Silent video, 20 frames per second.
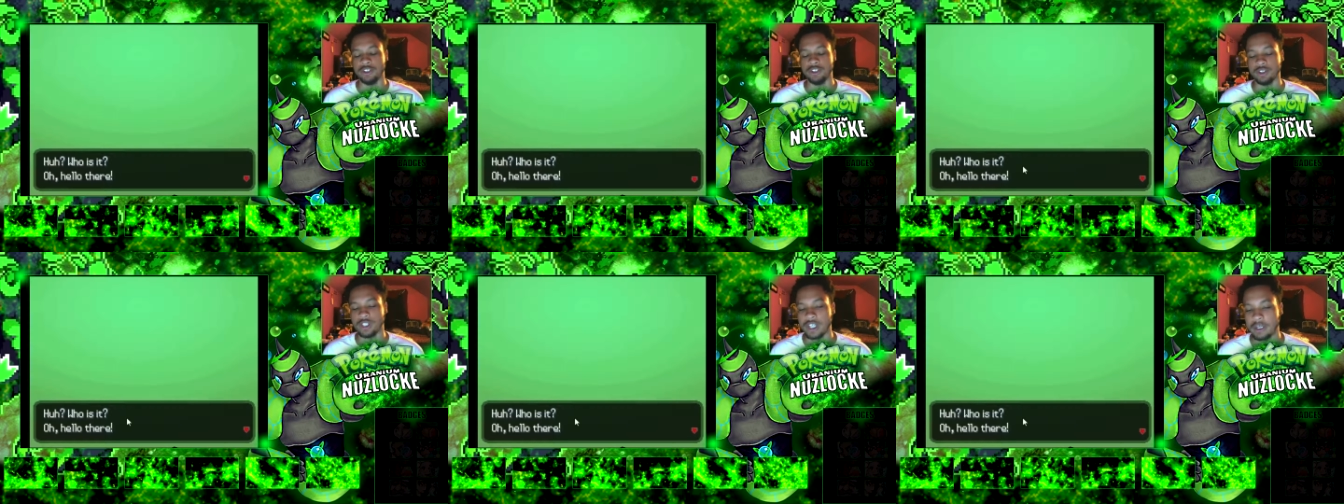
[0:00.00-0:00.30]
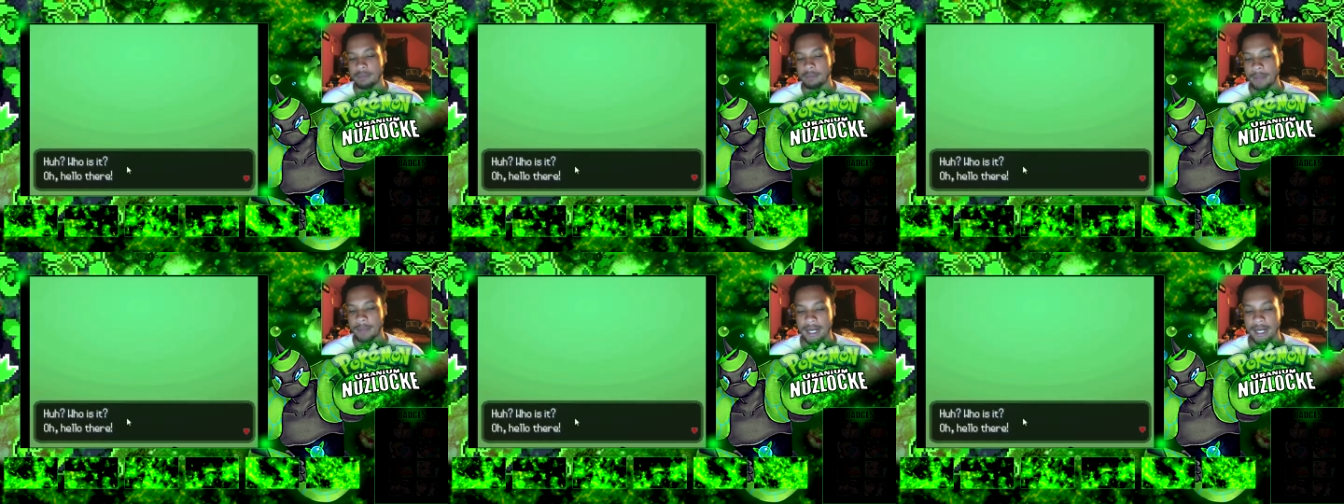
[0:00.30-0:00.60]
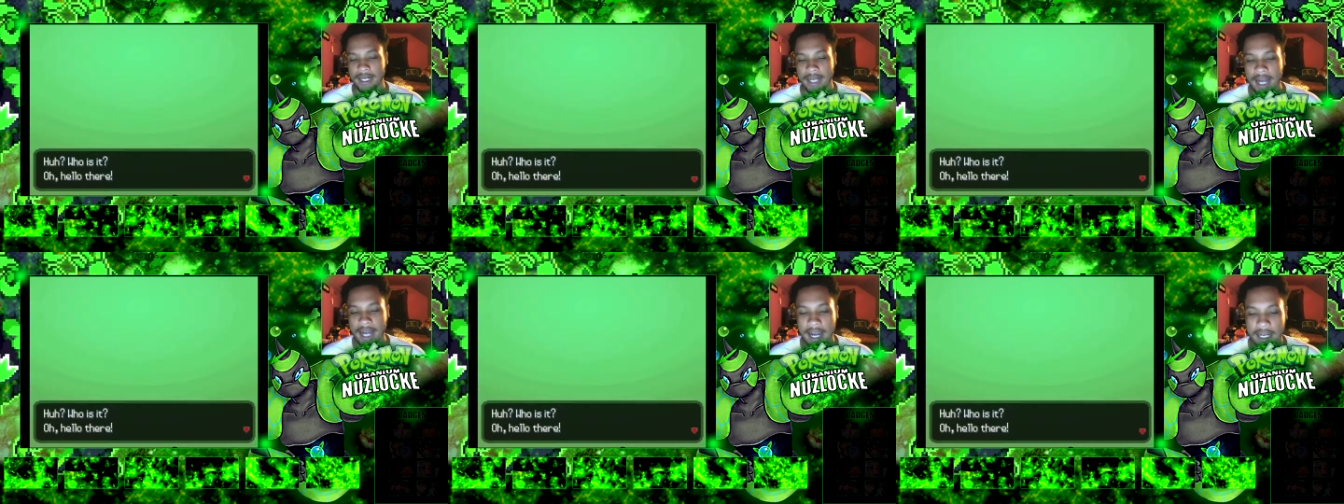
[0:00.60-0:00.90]
laid back
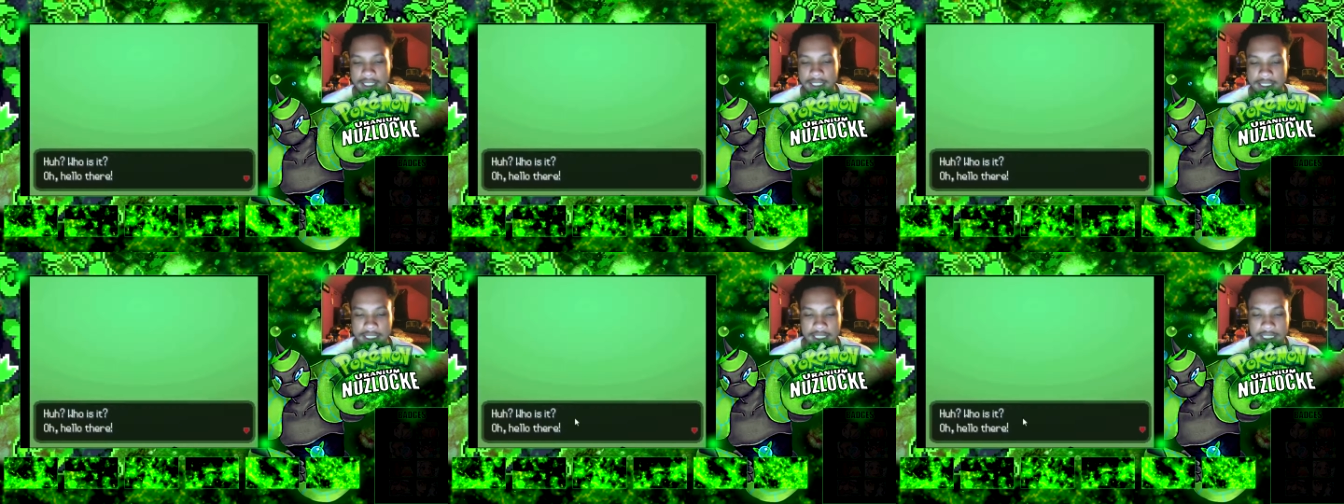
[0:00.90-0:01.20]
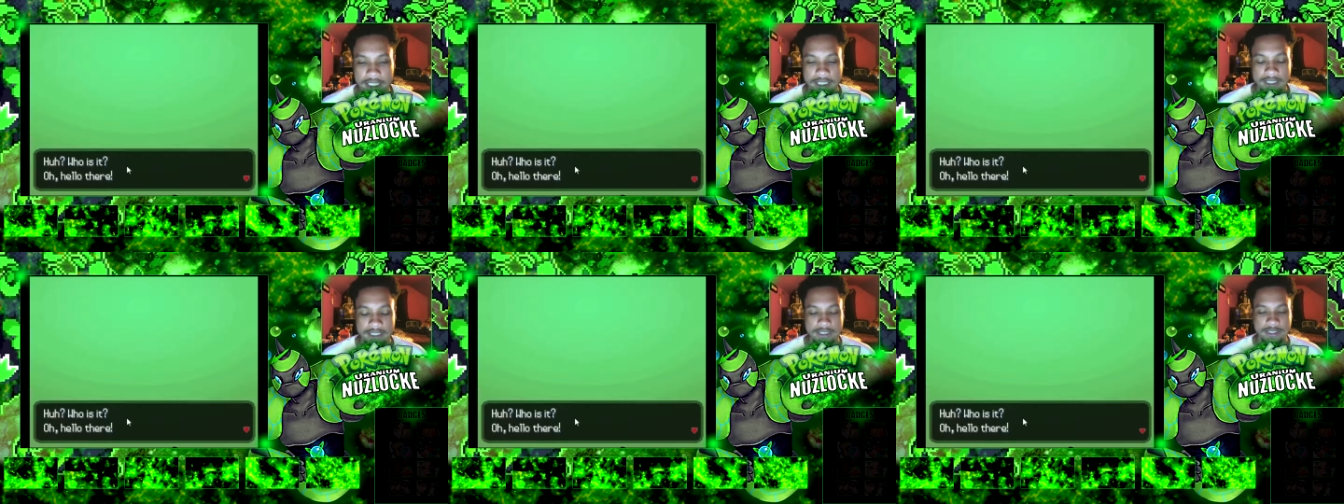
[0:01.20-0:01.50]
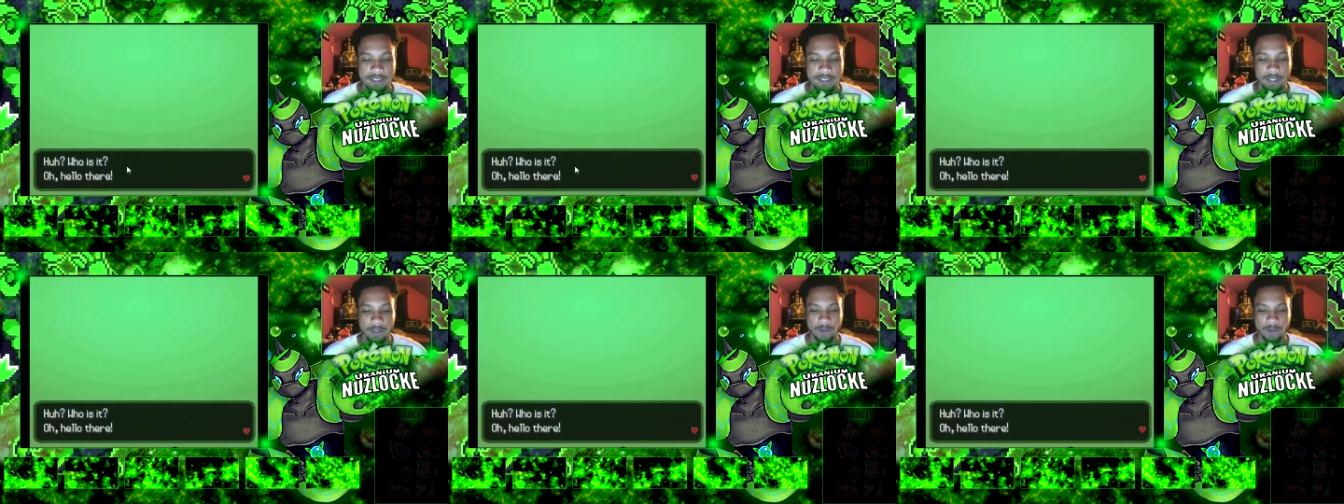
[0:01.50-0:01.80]
guy.
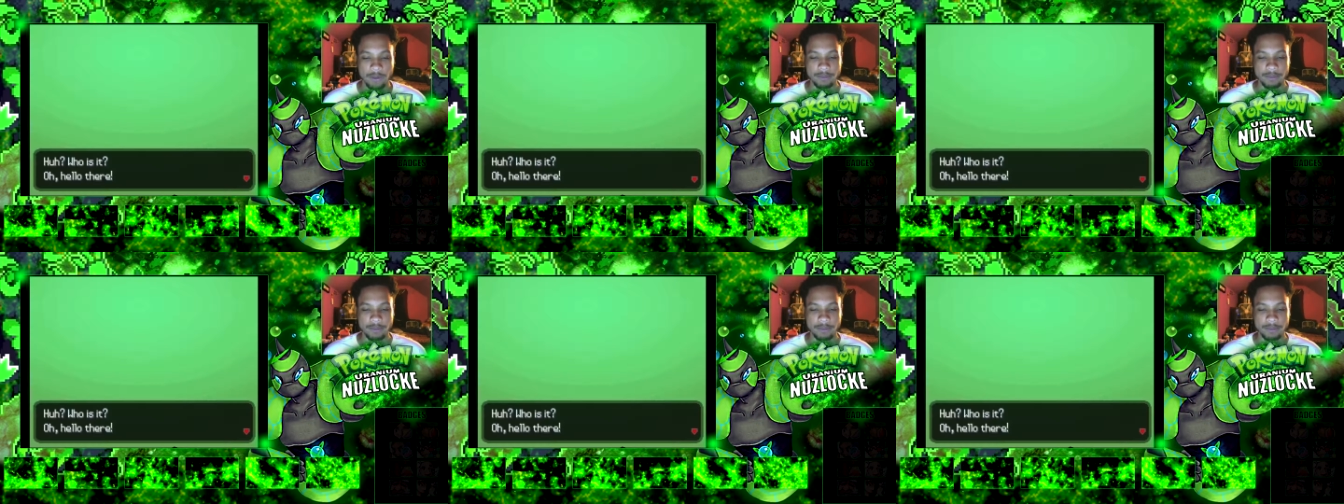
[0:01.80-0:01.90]
So